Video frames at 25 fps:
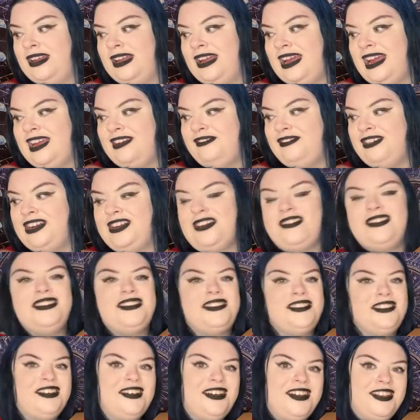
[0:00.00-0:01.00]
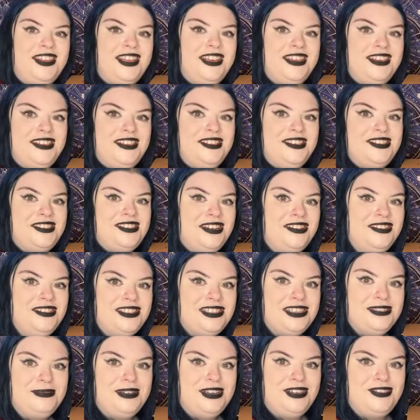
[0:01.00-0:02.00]
Hey Ringo and Star, thank you so,
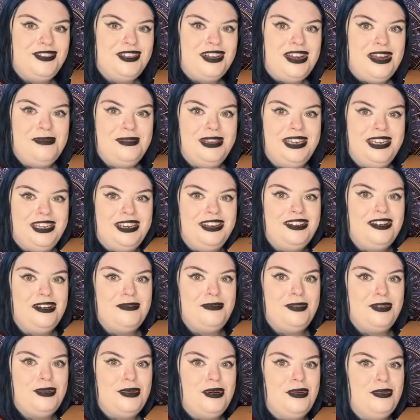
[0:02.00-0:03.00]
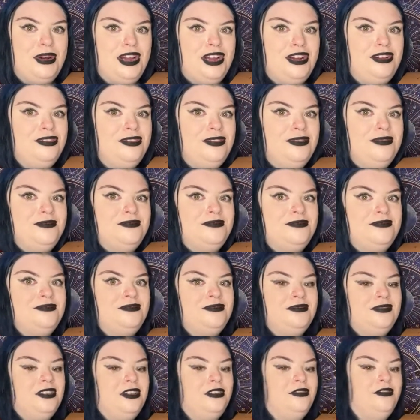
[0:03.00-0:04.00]
so much for coming in. I hope you are well.
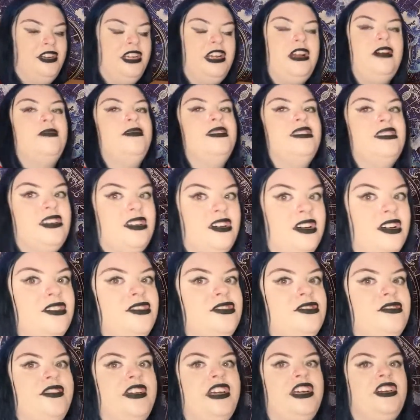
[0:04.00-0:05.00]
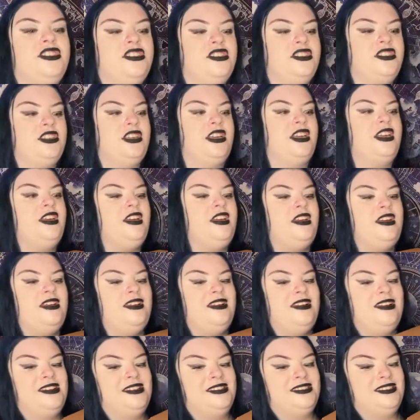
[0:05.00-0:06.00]
Ringo and Star, sorry I should say.
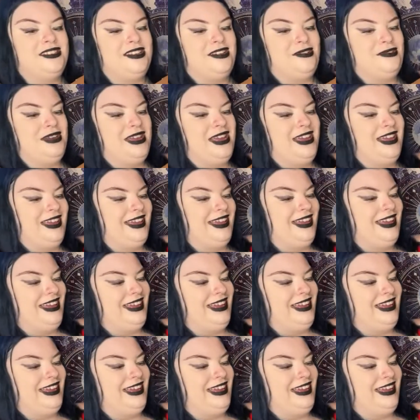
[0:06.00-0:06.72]
So here